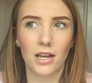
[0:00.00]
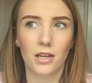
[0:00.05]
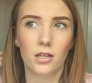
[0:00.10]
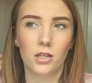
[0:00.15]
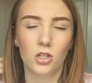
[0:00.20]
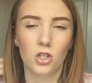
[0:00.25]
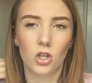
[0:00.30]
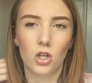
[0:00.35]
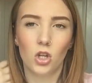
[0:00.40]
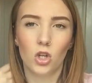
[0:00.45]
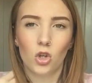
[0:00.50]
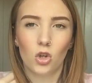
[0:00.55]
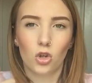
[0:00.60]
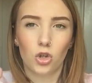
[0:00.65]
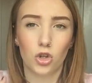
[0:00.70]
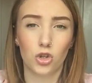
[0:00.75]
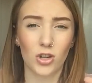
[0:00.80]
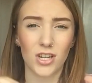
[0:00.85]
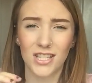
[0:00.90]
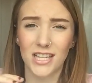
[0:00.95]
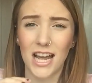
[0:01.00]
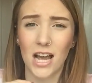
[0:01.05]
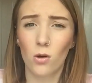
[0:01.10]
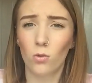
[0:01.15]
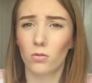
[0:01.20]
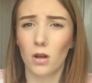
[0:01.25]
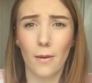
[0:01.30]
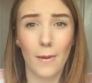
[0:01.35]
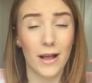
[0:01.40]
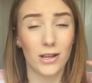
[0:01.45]
and you're stressed
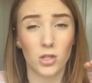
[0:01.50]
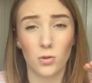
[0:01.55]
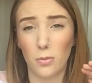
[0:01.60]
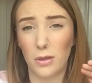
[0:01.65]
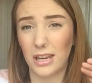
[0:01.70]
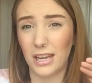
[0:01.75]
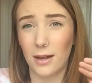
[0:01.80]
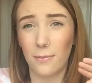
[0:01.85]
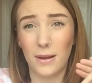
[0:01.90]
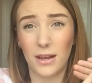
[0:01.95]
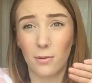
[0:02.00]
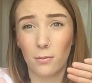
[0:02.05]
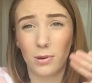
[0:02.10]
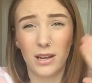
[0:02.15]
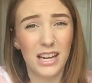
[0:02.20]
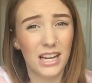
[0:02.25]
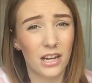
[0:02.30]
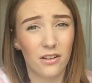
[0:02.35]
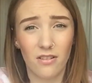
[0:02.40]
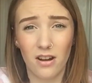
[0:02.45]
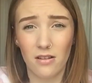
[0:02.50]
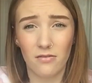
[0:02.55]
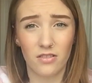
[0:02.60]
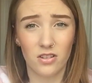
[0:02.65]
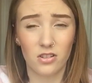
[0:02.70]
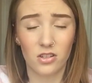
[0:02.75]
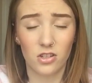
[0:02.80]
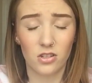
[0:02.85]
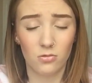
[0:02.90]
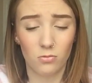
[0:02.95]
out about something that could be completely
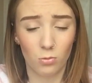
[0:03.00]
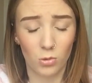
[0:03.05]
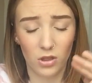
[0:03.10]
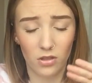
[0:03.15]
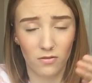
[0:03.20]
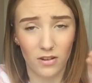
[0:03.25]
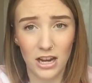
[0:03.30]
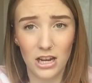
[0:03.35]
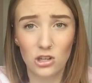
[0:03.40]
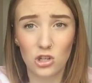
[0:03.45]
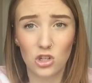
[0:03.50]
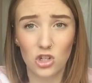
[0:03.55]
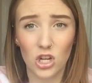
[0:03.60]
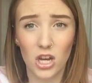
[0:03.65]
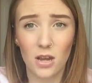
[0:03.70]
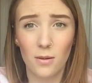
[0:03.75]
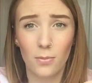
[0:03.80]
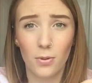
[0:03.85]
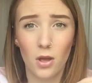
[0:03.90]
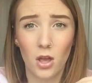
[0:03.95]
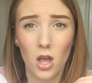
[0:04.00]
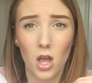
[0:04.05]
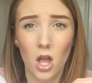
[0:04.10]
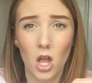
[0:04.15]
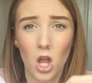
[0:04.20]
irrelevant with the relationship,